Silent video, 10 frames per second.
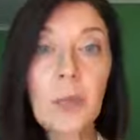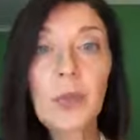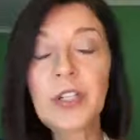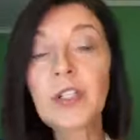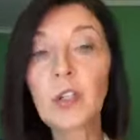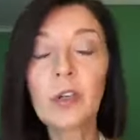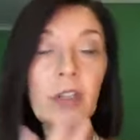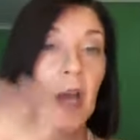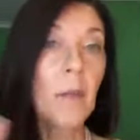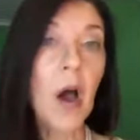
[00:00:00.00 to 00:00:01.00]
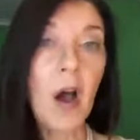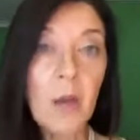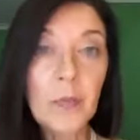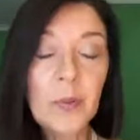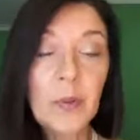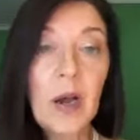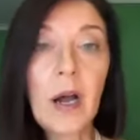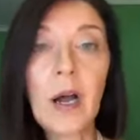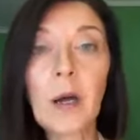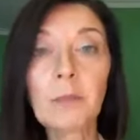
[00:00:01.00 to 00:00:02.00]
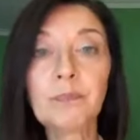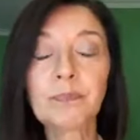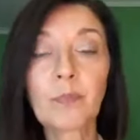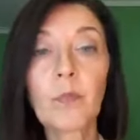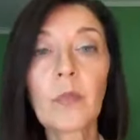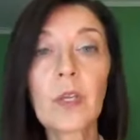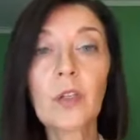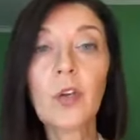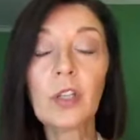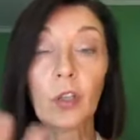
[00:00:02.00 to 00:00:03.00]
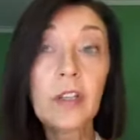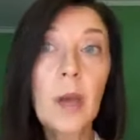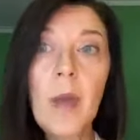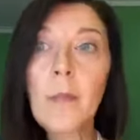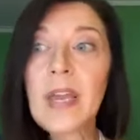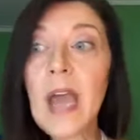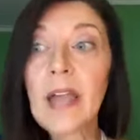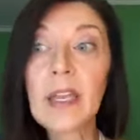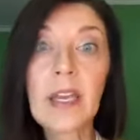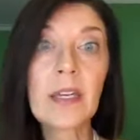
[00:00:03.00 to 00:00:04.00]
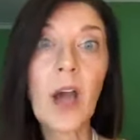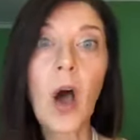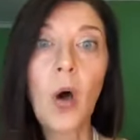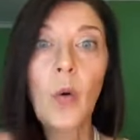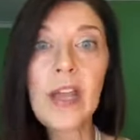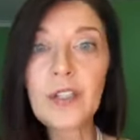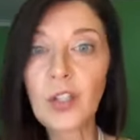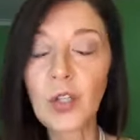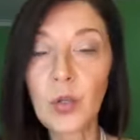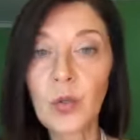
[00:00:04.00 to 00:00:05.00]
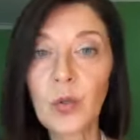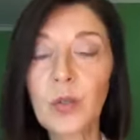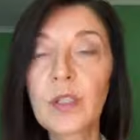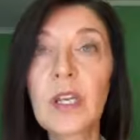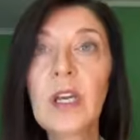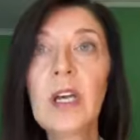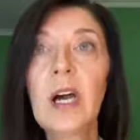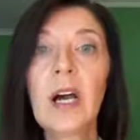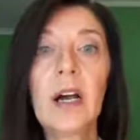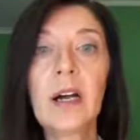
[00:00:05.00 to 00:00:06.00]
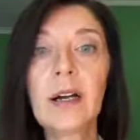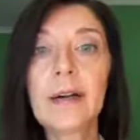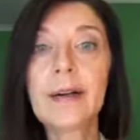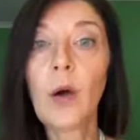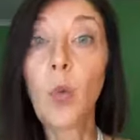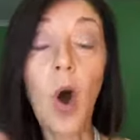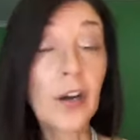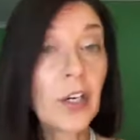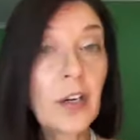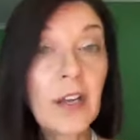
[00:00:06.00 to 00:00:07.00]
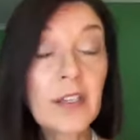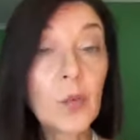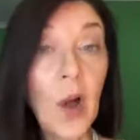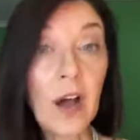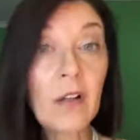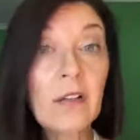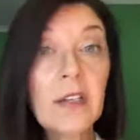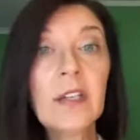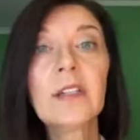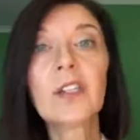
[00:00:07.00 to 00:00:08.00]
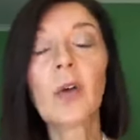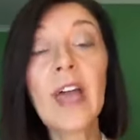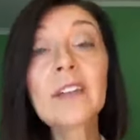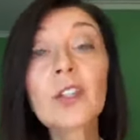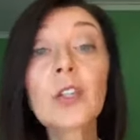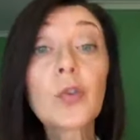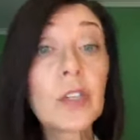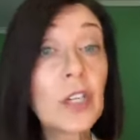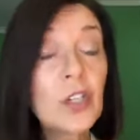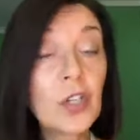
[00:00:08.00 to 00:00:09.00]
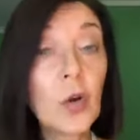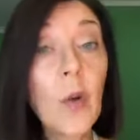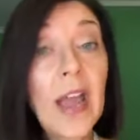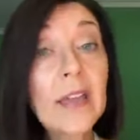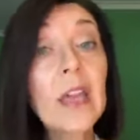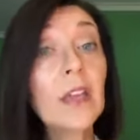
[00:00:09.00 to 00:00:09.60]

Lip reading: please look them up. You can look them up, and I can always use water as well. So that's the traditional way. They